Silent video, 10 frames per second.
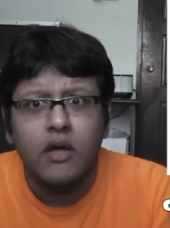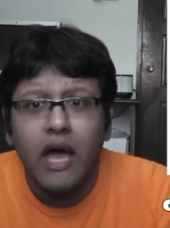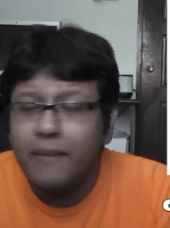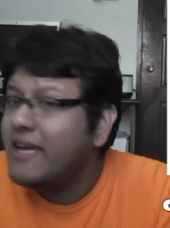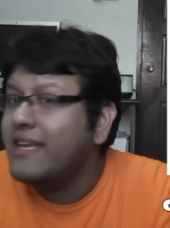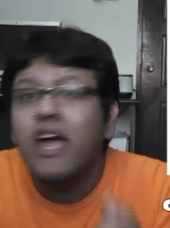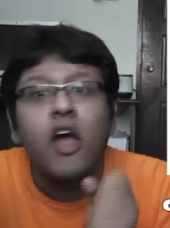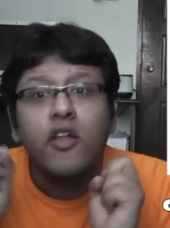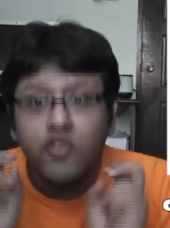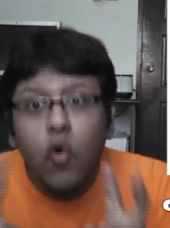I mean,
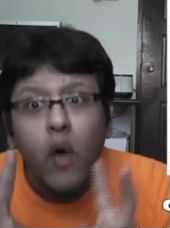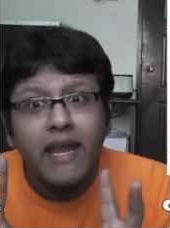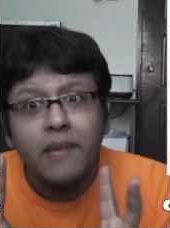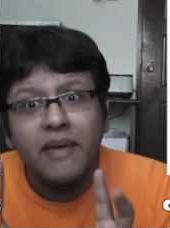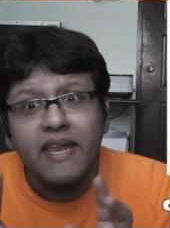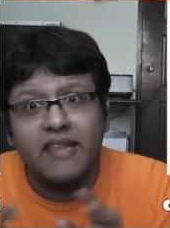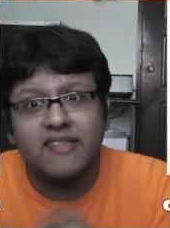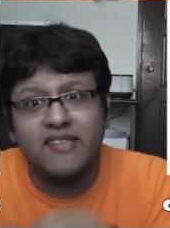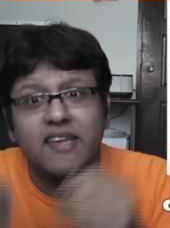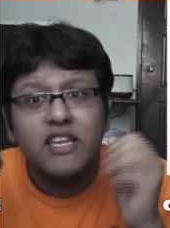20
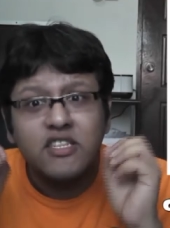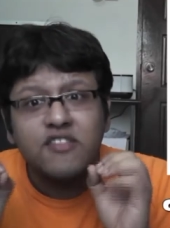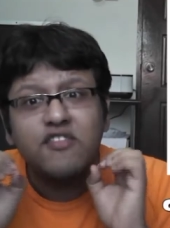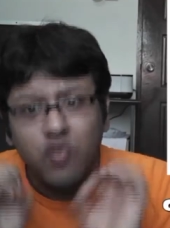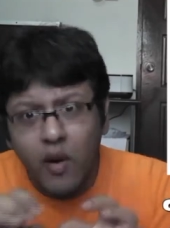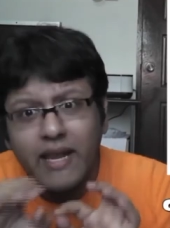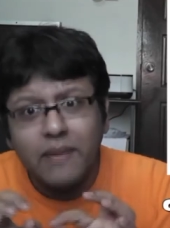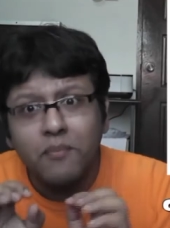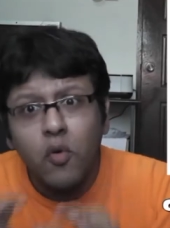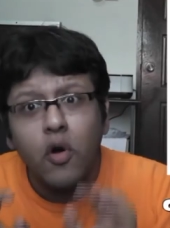minutes, just 20
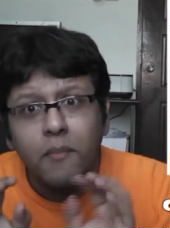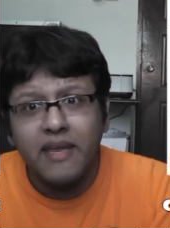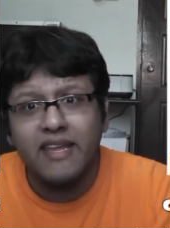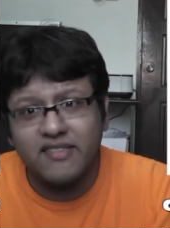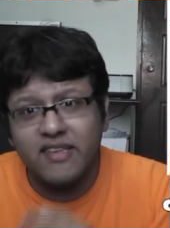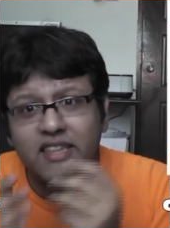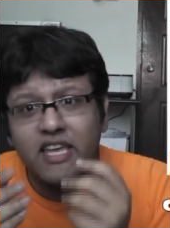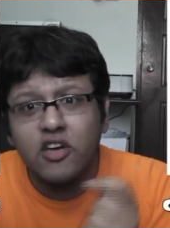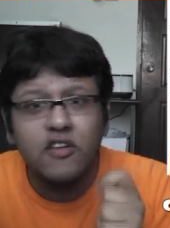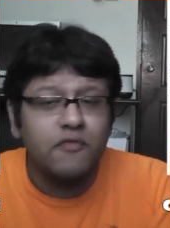more minutes, and
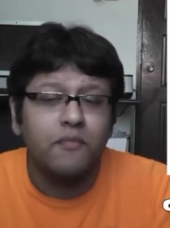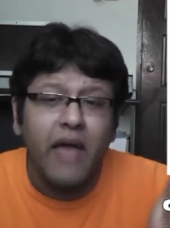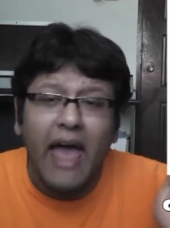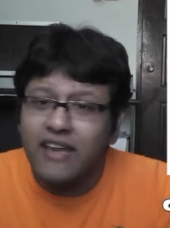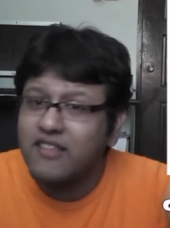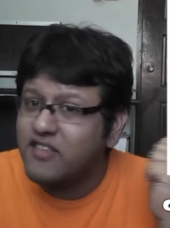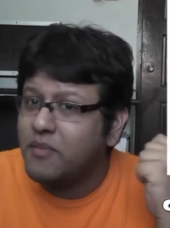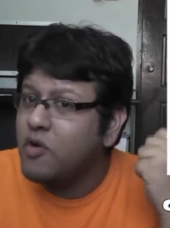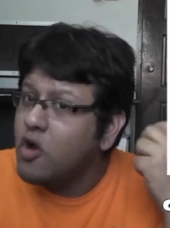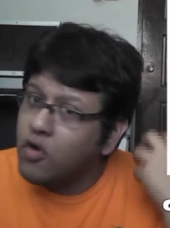they could have added
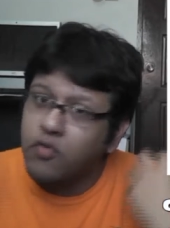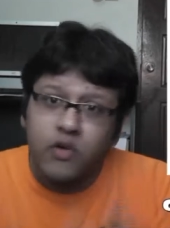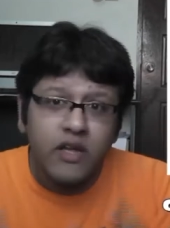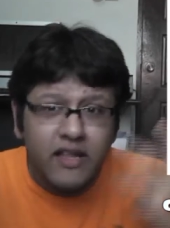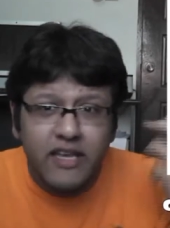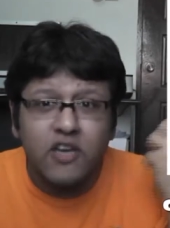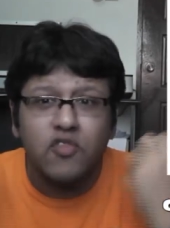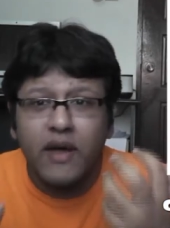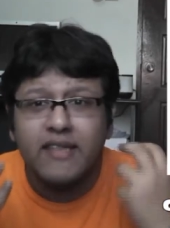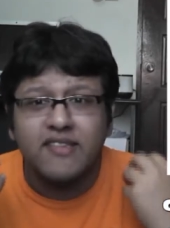some really
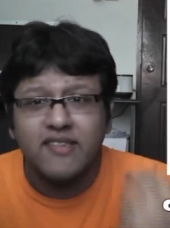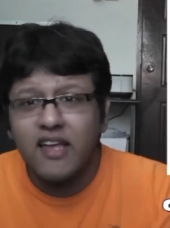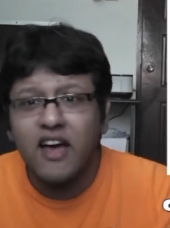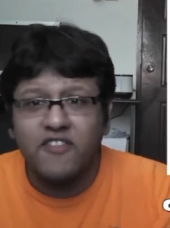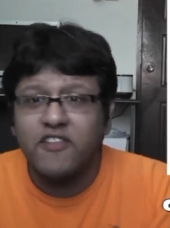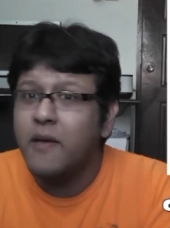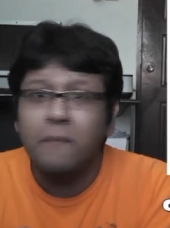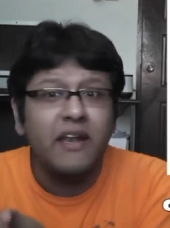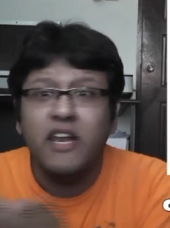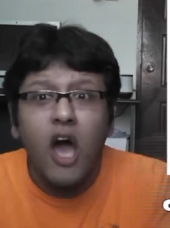great stuff.
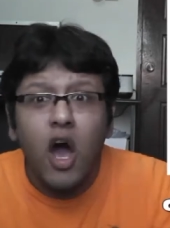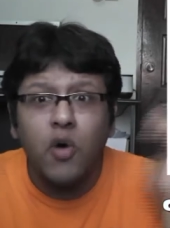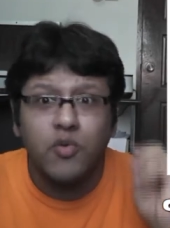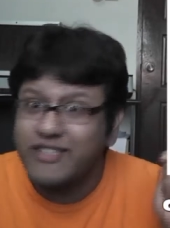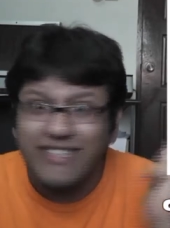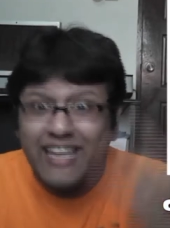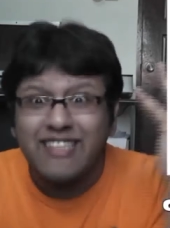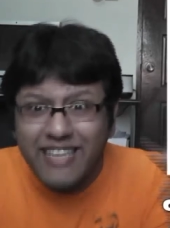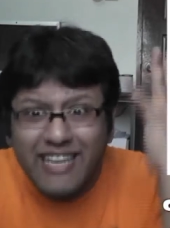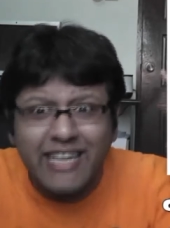But no,
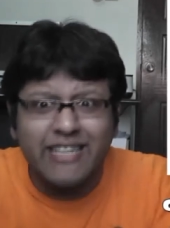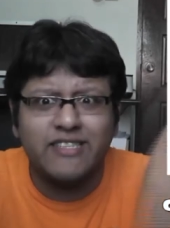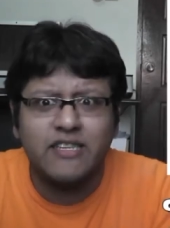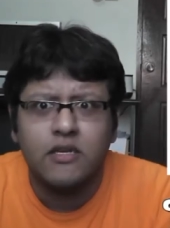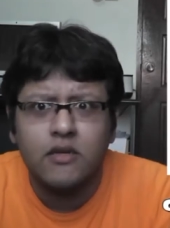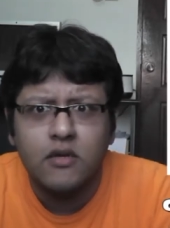they didn't.